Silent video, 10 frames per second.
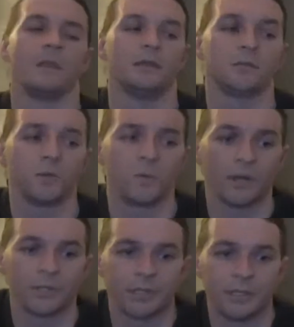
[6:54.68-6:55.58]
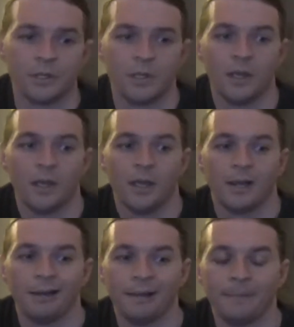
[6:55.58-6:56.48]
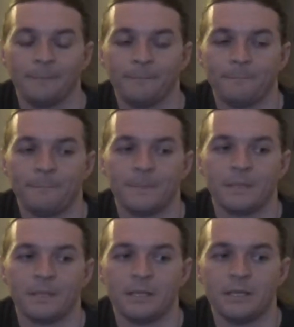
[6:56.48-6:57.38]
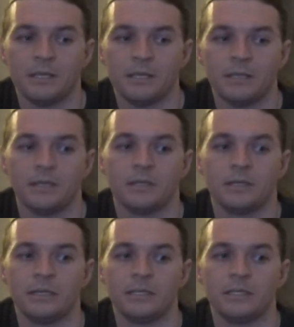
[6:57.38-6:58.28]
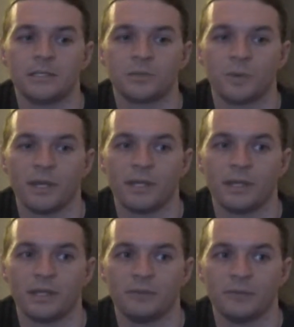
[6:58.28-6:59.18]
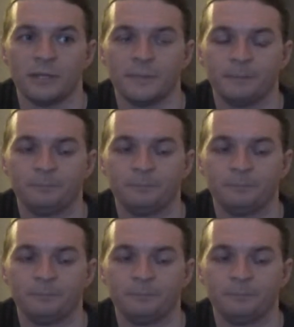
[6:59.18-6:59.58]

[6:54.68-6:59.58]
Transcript: It's a good question, right? The easiest way to think of it